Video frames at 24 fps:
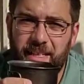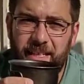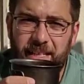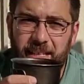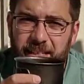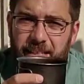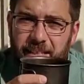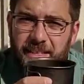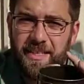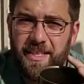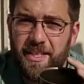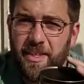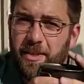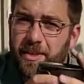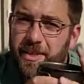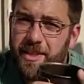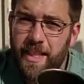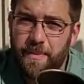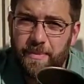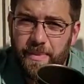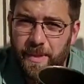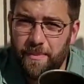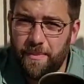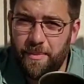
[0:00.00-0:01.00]
This is the only
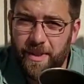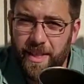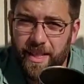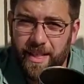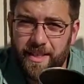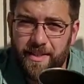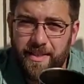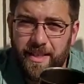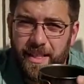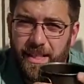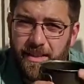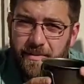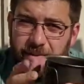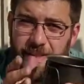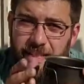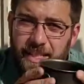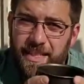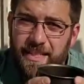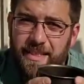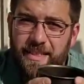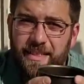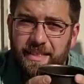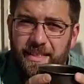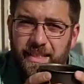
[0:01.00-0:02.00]
cup I'll bring. So I'll have
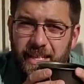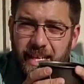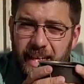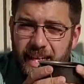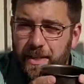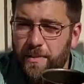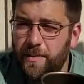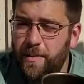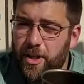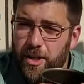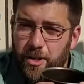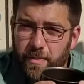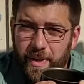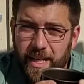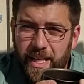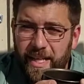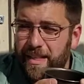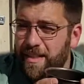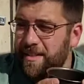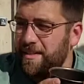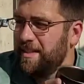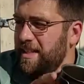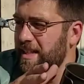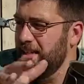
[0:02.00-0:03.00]
this and a water
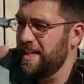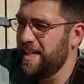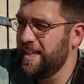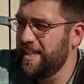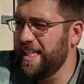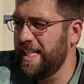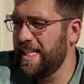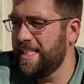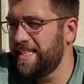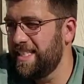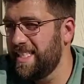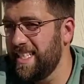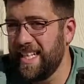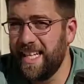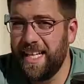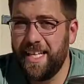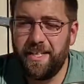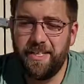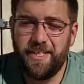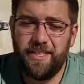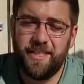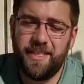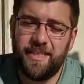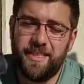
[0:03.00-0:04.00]
bottle, and that's it. I
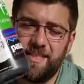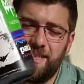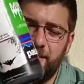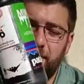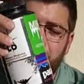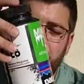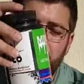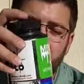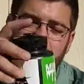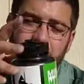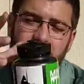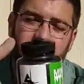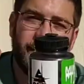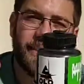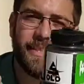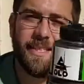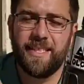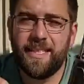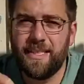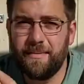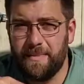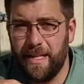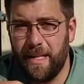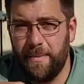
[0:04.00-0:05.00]
usually store them like
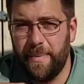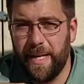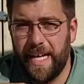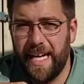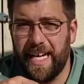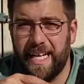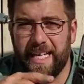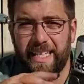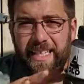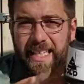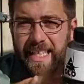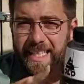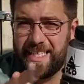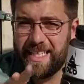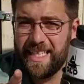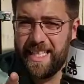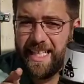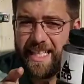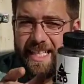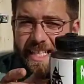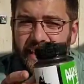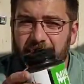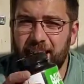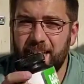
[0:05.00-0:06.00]
this in my pack, and that's
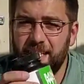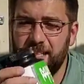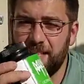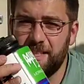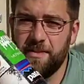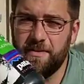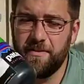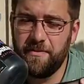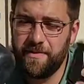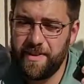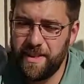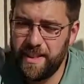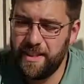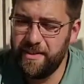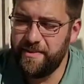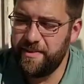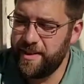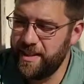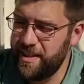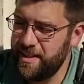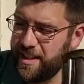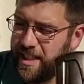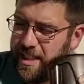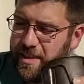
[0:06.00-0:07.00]
it. So very,
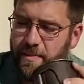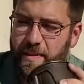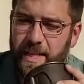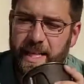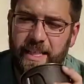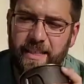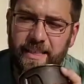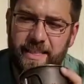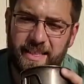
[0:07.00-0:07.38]
very lightweight.